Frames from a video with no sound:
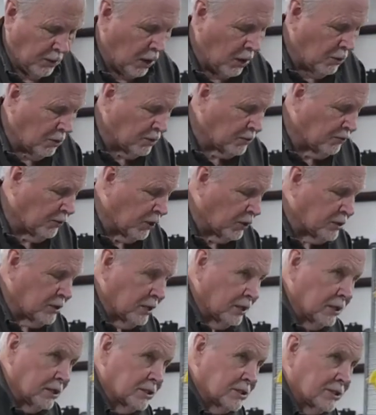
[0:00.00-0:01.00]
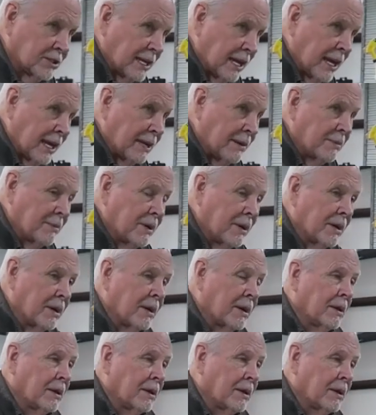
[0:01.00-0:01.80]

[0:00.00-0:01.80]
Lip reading: They're almost virtually the same.